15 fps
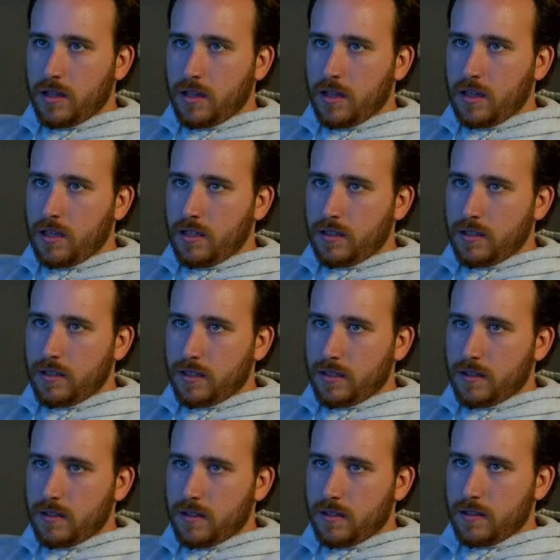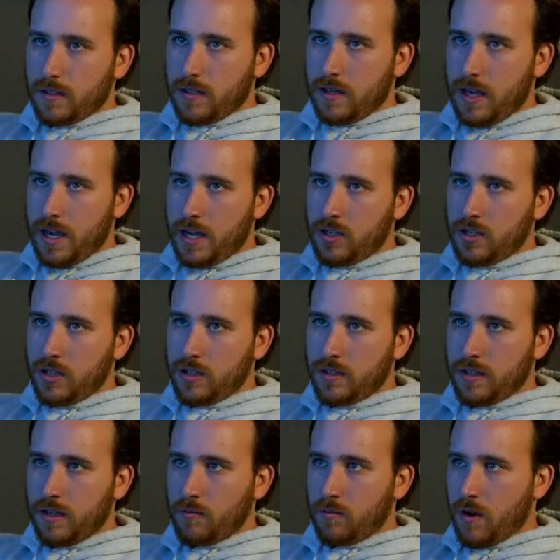these edges
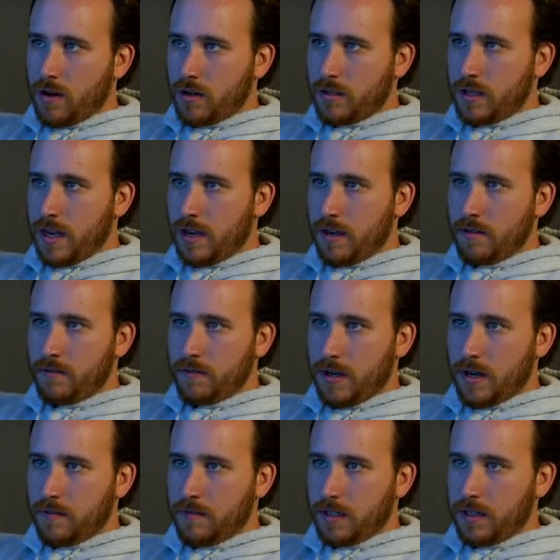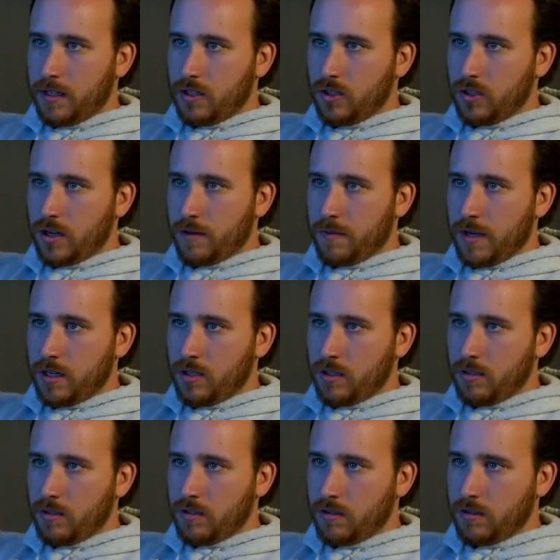that rocks have, kind of like these sharp
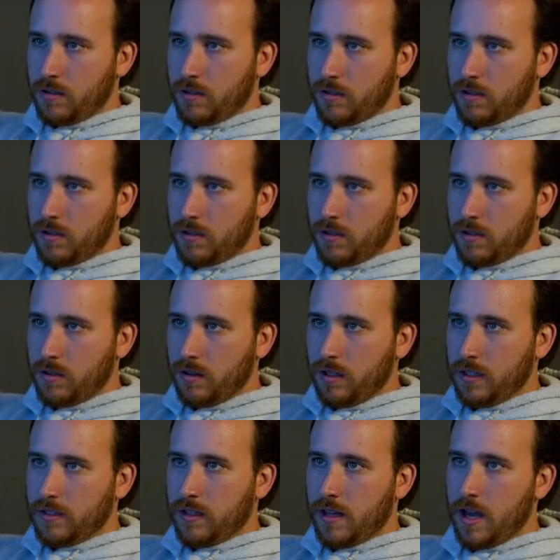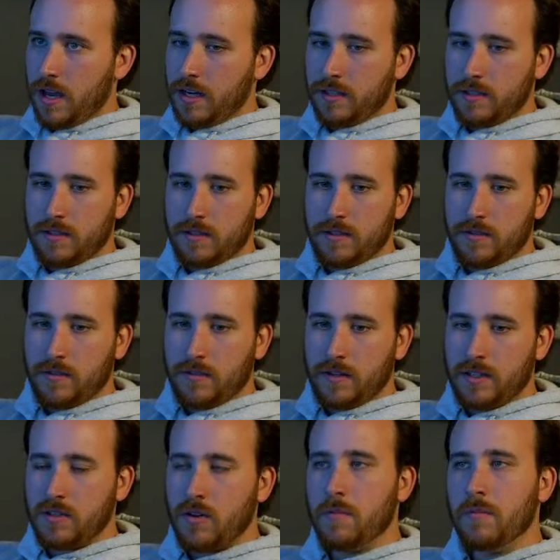edges, these lines.
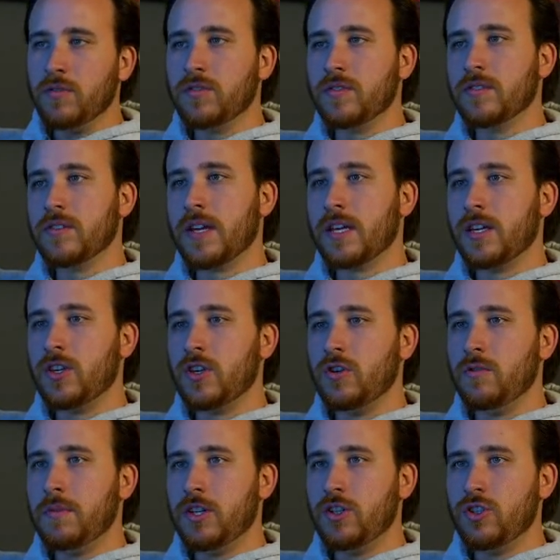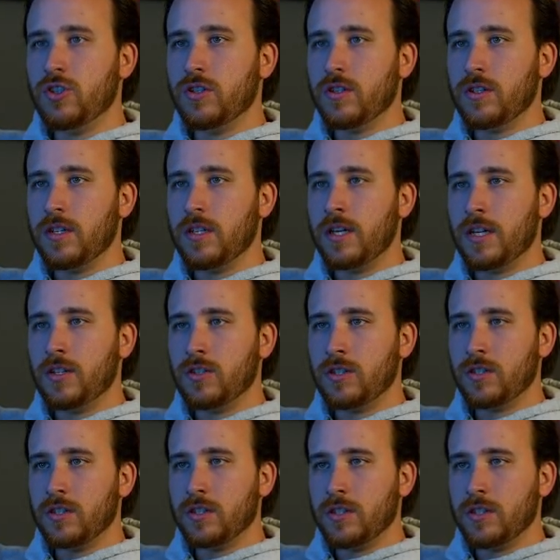It's almost like cubish in nature.